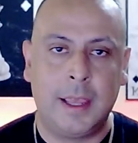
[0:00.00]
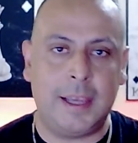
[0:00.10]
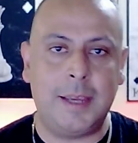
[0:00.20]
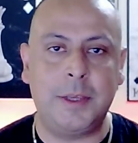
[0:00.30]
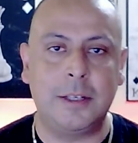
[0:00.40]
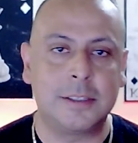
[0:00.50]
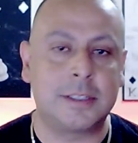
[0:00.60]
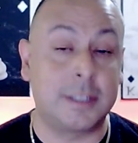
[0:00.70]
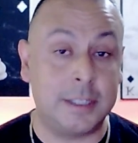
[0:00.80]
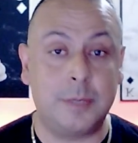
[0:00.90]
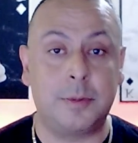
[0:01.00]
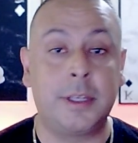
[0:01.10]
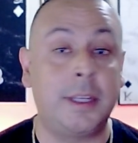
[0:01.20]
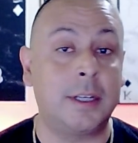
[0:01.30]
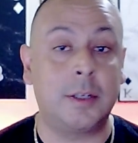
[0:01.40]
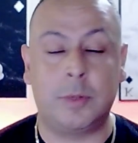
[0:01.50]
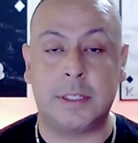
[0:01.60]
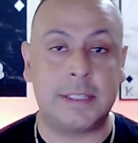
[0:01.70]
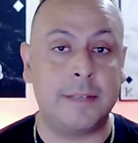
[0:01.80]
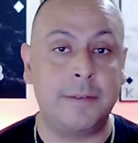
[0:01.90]
Hi amigos, Cristobal here
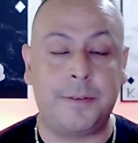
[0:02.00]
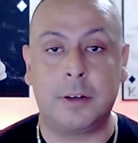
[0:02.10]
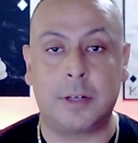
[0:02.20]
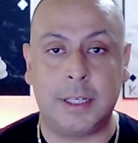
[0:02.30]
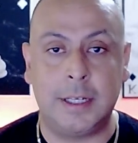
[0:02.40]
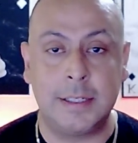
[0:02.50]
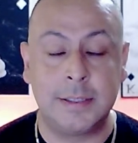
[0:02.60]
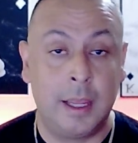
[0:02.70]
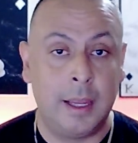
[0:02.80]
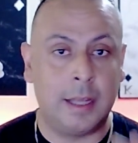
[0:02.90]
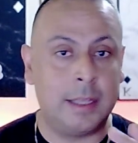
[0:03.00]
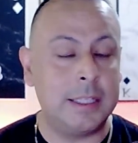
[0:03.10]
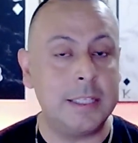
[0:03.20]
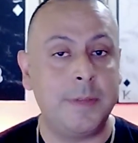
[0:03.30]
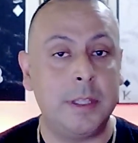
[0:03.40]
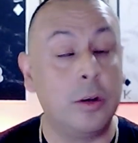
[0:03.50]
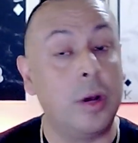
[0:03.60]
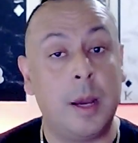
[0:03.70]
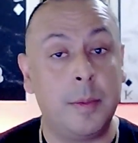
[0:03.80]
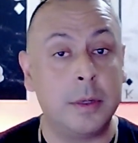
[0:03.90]
with 7 Figure Cleaners and in this
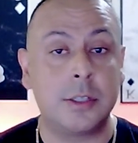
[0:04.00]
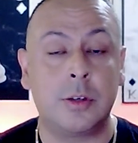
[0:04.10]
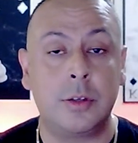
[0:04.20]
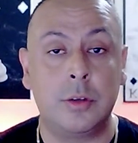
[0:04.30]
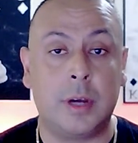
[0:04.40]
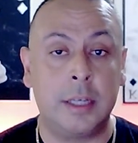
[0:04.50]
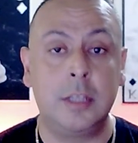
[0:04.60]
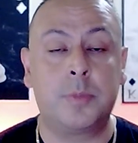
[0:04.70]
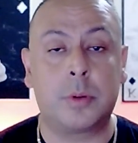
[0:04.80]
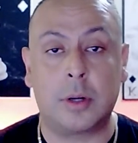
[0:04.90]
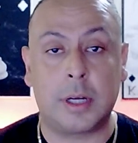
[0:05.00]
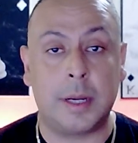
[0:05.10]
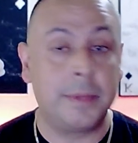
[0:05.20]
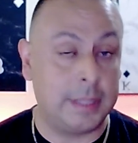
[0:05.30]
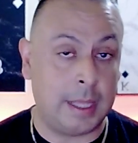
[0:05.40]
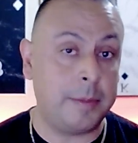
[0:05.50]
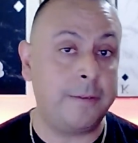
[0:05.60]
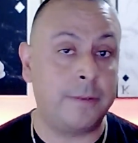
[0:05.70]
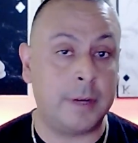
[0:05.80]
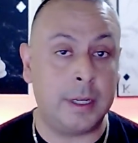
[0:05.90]
video I'm going to show you a new program that
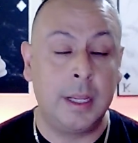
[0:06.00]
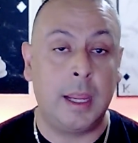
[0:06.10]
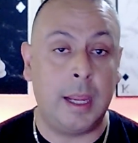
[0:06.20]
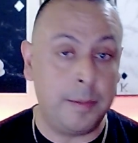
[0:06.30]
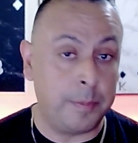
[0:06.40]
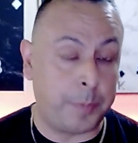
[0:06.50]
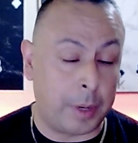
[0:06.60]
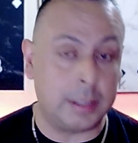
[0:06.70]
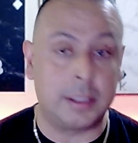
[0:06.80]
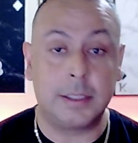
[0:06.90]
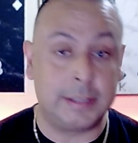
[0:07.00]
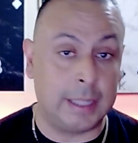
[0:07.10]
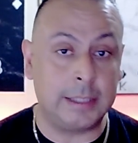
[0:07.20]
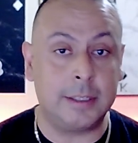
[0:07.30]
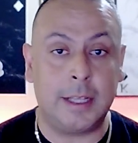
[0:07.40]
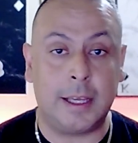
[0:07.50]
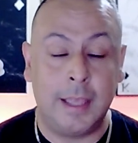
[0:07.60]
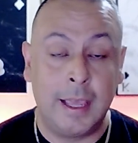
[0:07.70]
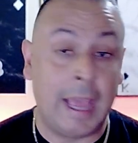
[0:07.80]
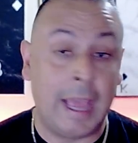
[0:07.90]
my friend and partner Dalton and
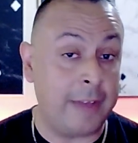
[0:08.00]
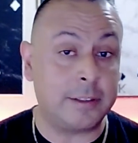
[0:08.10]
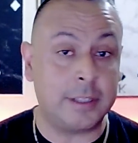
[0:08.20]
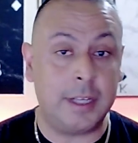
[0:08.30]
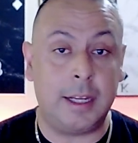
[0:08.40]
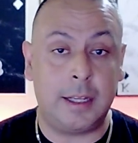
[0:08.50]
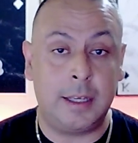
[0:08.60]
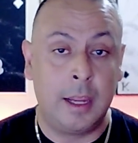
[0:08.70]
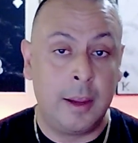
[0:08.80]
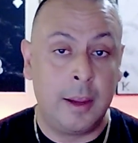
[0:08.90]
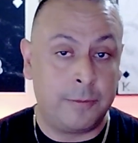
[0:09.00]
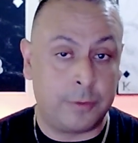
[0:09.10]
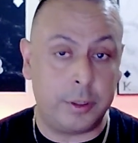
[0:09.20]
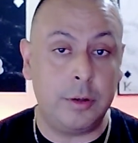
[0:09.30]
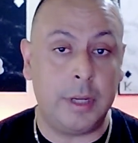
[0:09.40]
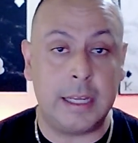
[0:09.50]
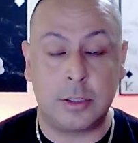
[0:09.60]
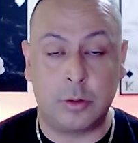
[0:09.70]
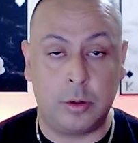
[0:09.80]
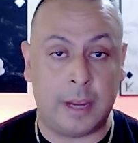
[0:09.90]
I have created for you
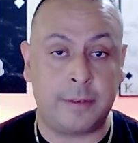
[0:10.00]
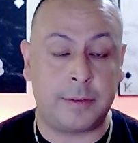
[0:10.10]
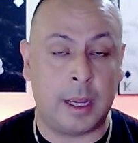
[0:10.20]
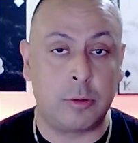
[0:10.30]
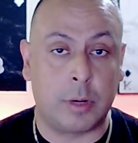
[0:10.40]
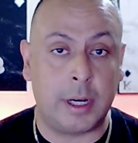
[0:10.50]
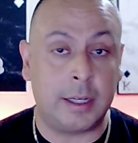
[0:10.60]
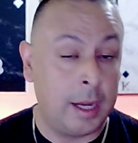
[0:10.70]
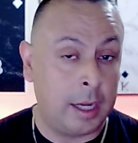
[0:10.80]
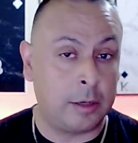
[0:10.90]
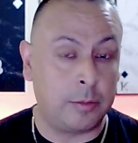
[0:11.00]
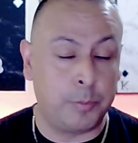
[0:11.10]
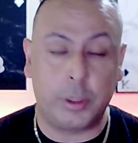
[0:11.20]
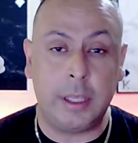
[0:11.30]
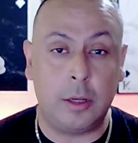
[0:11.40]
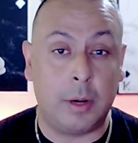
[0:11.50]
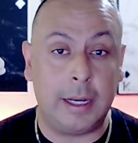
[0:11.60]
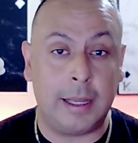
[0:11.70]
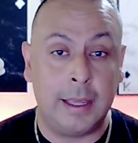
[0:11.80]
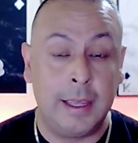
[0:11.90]
guys who have acquired Booking
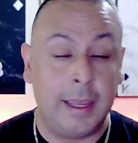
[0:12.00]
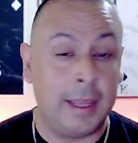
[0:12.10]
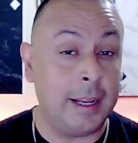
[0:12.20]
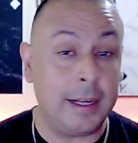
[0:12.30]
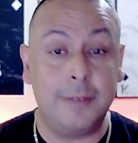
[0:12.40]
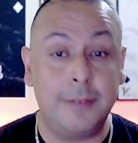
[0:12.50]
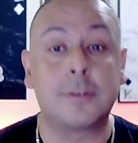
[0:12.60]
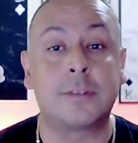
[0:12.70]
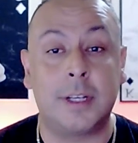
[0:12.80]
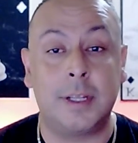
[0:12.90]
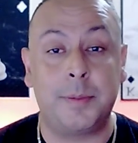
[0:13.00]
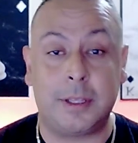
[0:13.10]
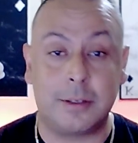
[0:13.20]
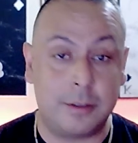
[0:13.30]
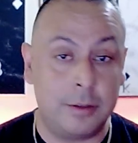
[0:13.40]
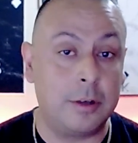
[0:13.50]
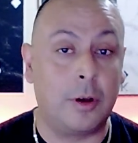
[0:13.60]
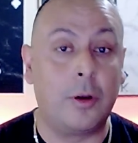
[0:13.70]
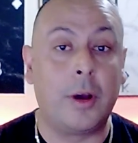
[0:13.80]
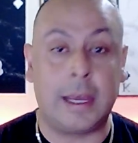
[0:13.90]
Koala and are getting frustrated because you don't
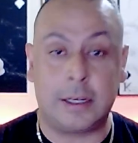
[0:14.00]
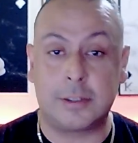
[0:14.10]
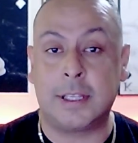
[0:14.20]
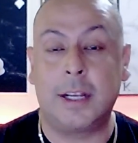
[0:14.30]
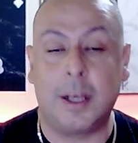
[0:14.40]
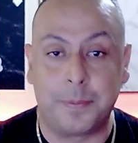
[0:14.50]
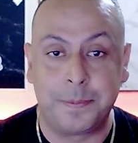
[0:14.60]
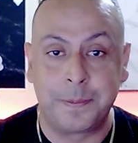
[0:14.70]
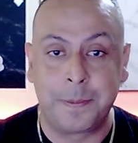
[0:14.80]
know how to set it up.